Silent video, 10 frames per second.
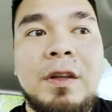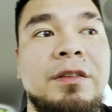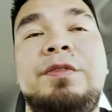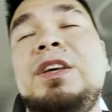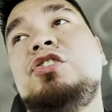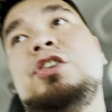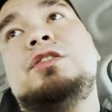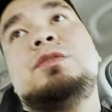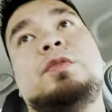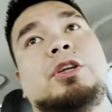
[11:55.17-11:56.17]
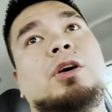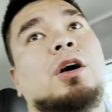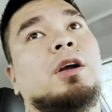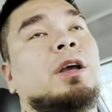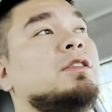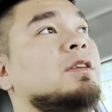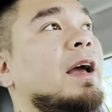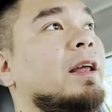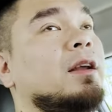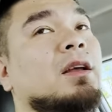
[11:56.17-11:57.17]
features for the car. It's
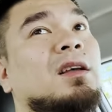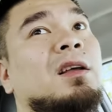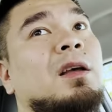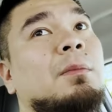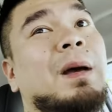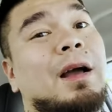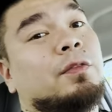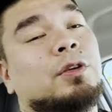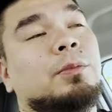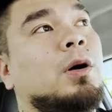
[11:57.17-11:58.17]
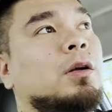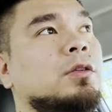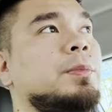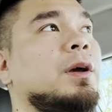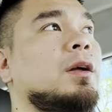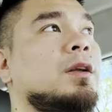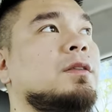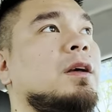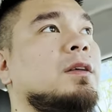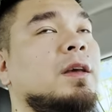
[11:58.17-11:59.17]
kind of bang for the buck, to be
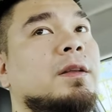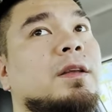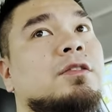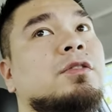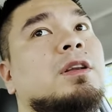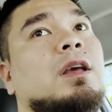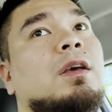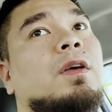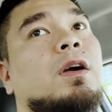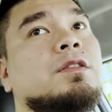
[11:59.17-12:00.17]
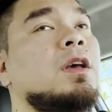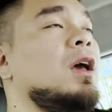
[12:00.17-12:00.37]
honest. Hyundai is really giving us